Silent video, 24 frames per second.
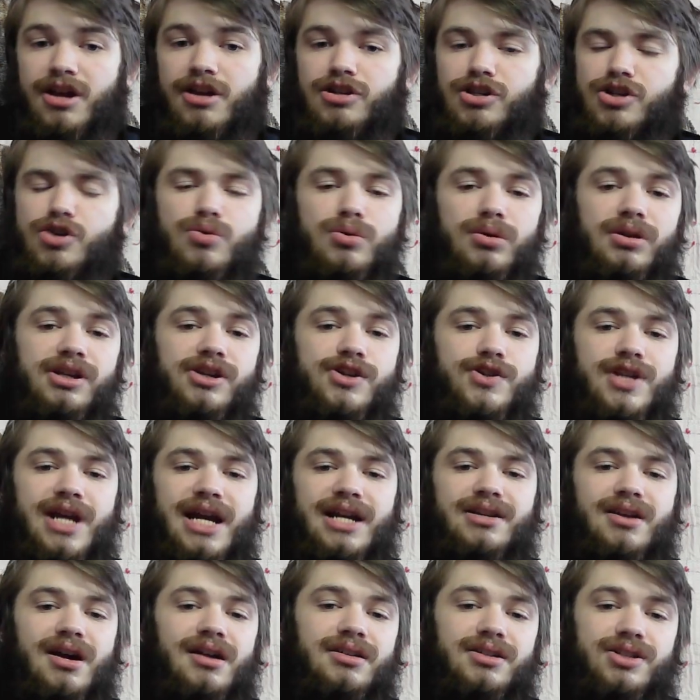Nuclear
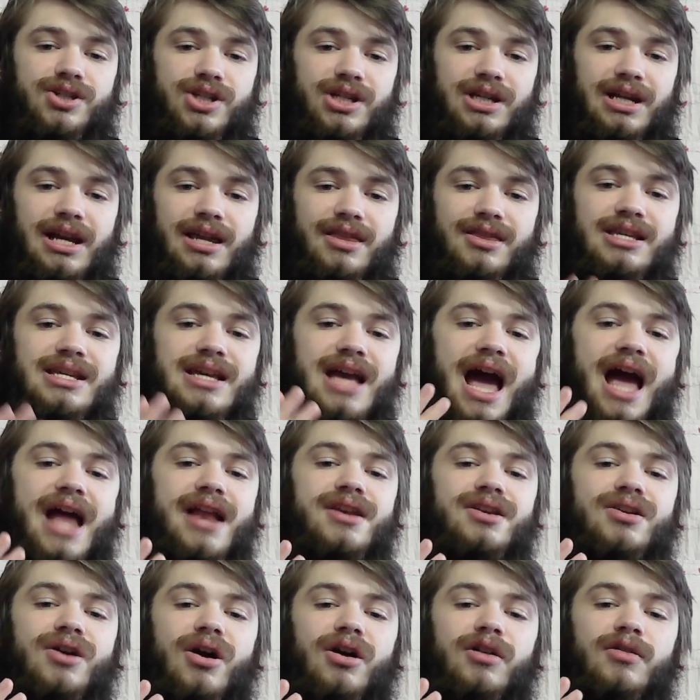technology, the
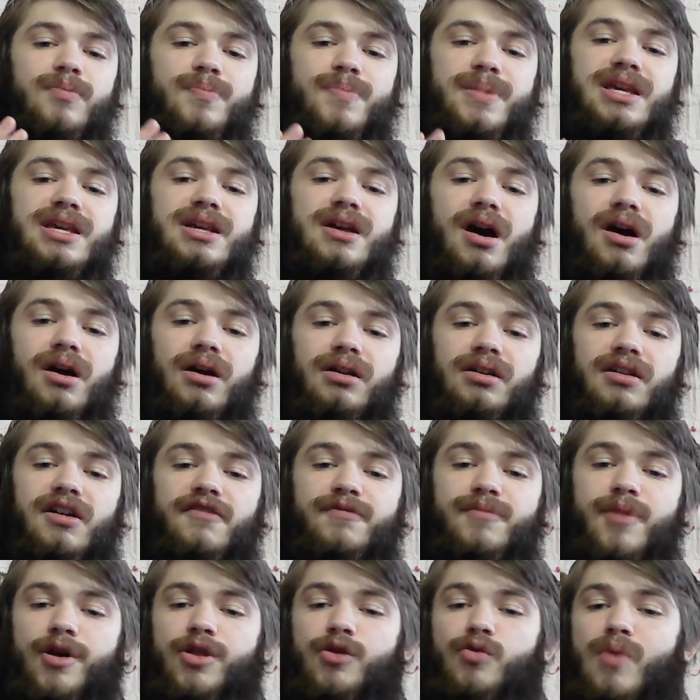end-all be-all of
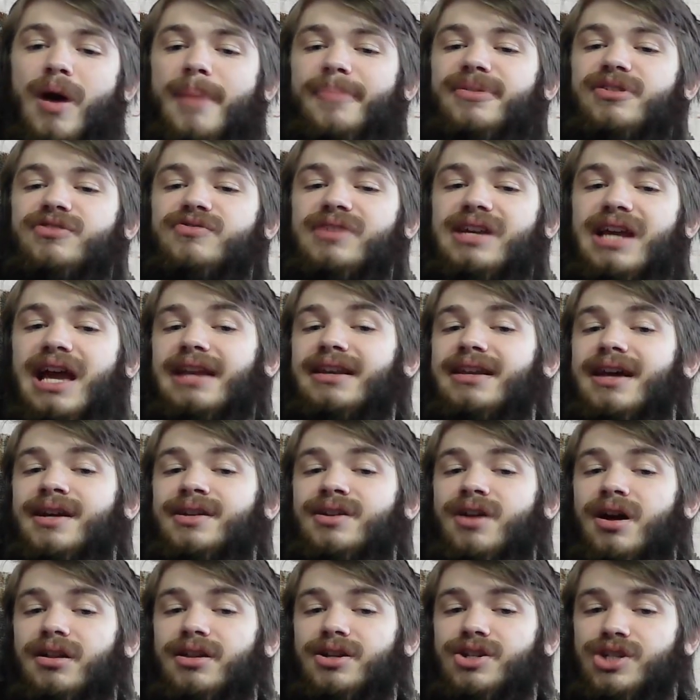both weaponry and
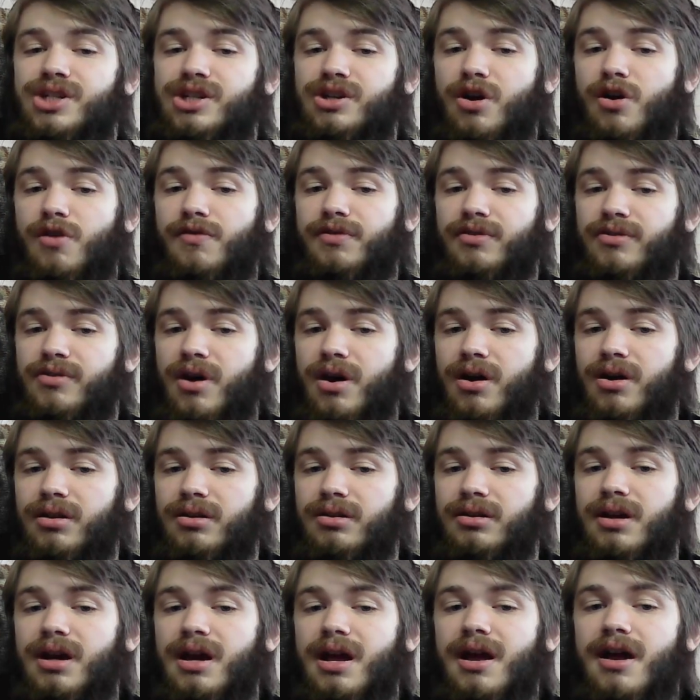technology
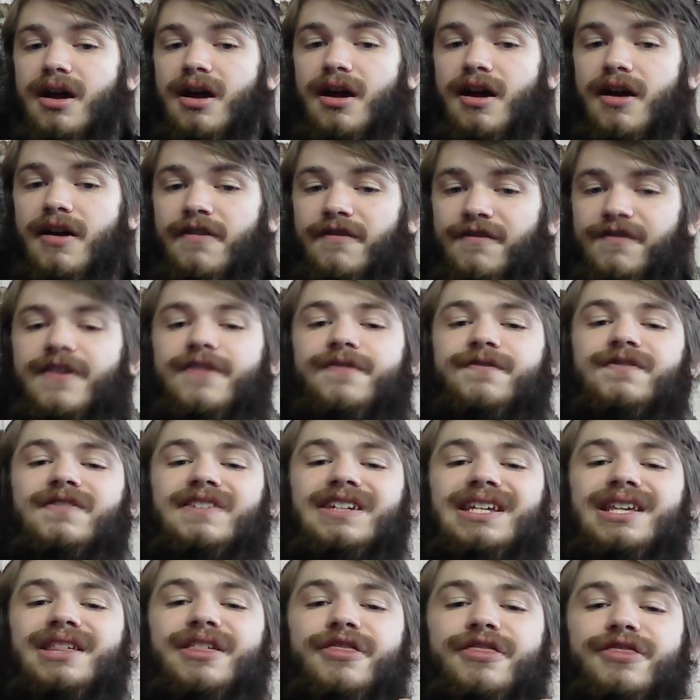overall,
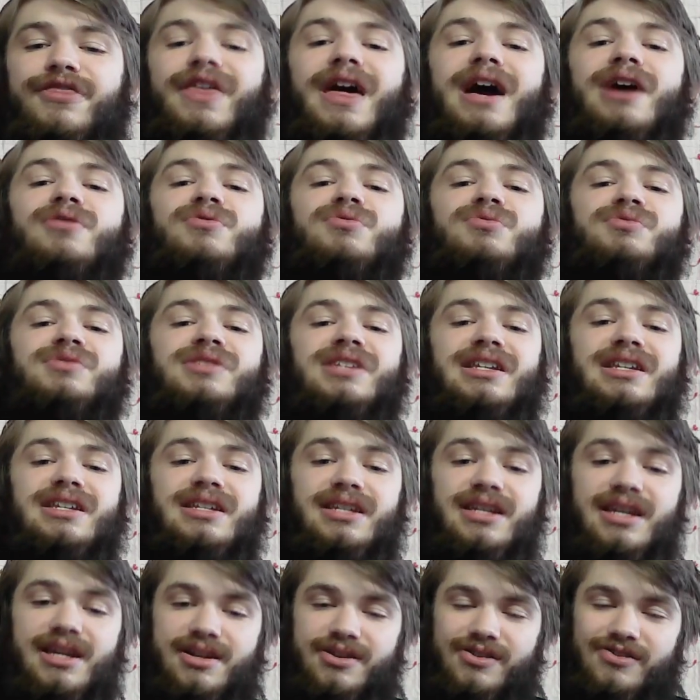50,000
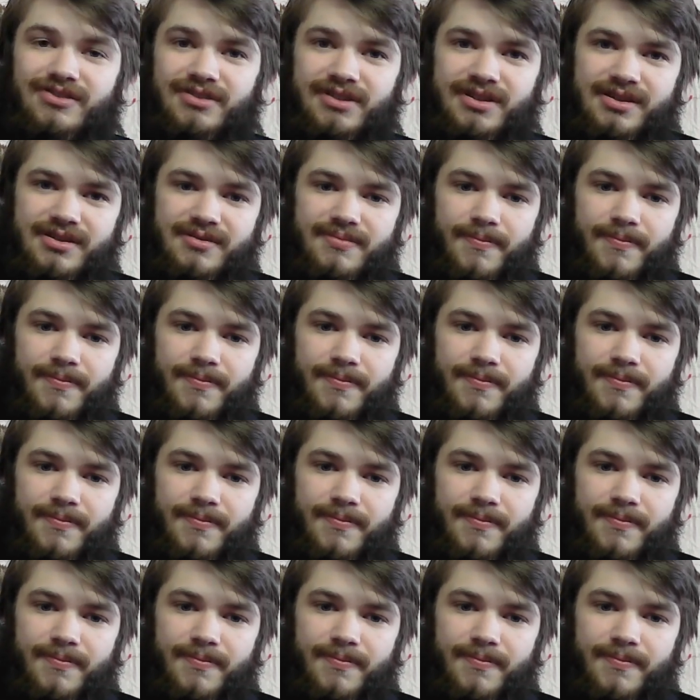years.